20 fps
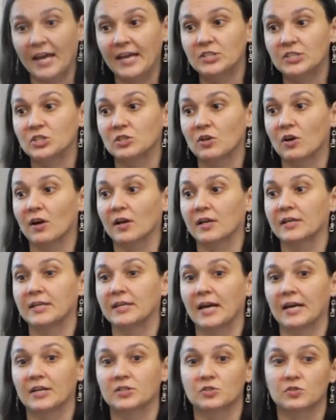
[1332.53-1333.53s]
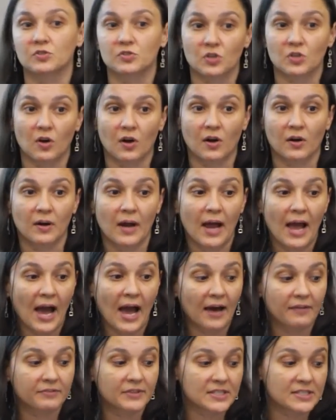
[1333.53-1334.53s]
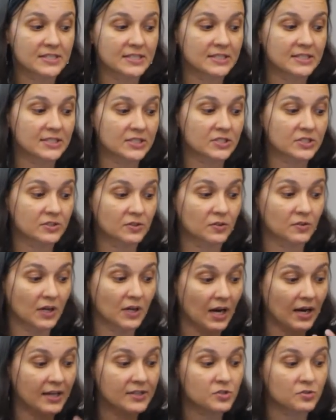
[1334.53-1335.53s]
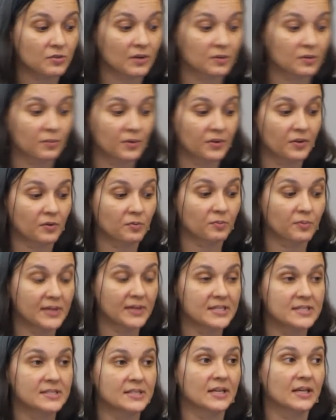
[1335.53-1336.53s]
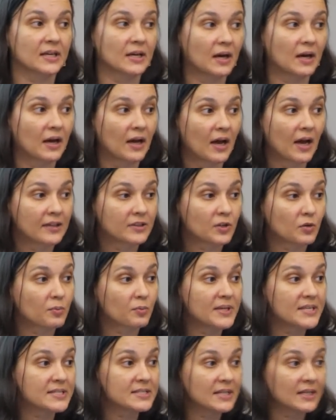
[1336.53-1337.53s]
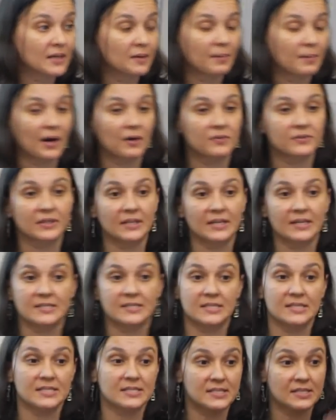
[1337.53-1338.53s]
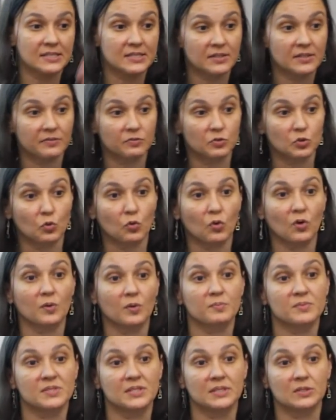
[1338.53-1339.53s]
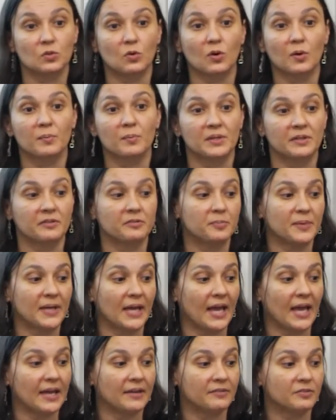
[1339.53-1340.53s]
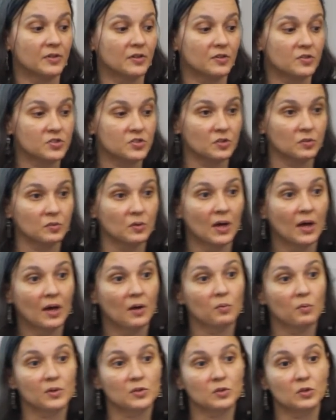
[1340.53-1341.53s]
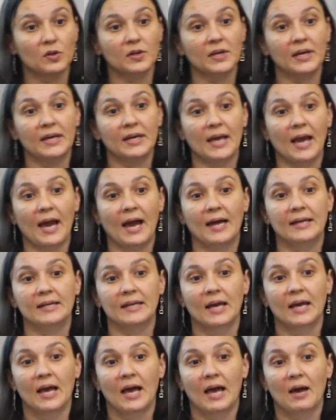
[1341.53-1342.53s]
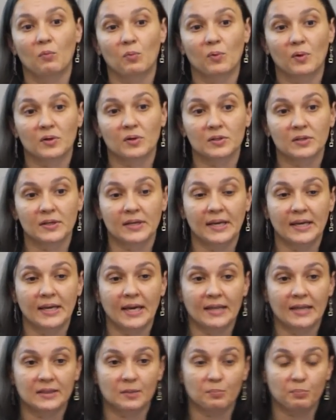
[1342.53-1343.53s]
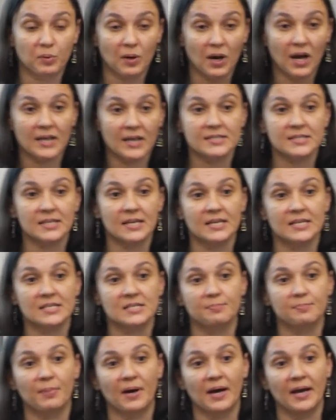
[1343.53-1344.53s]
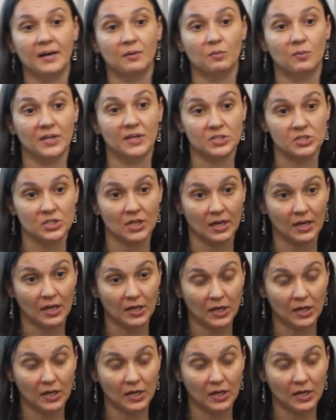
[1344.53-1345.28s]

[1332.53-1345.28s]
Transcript: agent architectures have this additional construct where they're reasoning about the existence of norms and normative behavior. So we're looking at the process by which